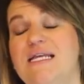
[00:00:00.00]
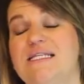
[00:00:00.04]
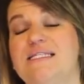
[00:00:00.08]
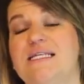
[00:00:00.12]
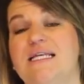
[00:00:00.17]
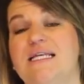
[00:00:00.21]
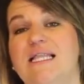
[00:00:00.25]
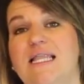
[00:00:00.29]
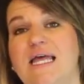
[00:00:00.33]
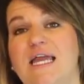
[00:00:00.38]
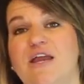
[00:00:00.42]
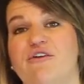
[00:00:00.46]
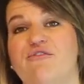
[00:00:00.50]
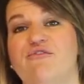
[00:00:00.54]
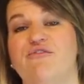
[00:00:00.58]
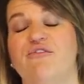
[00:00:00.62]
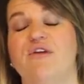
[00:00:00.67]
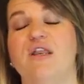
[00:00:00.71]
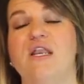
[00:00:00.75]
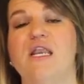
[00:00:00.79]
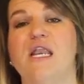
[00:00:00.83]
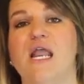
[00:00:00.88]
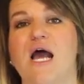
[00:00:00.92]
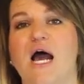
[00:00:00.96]
to lay a
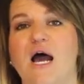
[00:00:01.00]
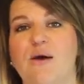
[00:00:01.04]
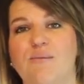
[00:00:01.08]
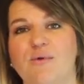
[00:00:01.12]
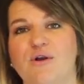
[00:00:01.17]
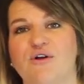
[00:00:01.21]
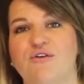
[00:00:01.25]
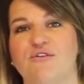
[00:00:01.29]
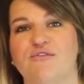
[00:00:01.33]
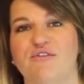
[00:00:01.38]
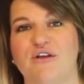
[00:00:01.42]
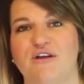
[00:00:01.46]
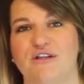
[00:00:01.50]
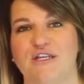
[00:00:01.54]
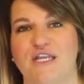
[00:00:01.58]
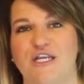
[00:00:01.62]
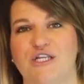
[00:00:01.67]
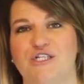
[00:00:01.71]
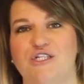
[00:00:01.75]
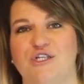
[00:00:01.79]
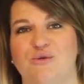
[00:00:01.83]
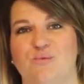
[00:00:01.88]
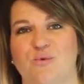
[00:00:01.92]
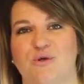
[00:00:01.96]
phenomenal
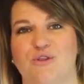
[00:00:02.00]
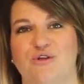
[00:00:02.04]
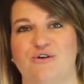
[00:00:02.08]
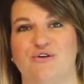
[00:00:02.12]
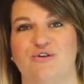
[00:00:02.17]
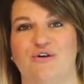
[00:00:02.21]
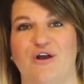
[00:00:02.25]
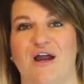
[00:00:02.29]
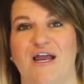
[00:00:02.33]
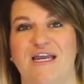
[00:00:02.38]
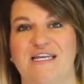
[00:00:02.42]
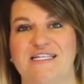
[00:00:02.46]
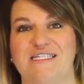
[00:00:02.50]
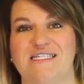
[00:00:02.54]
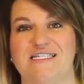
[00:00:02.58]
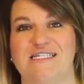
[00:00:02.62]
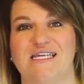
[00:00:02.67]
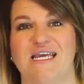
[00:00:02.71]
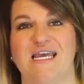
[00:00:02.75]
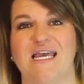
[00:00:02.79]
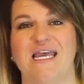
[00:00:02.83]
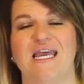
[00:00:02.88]
foundation with Christ.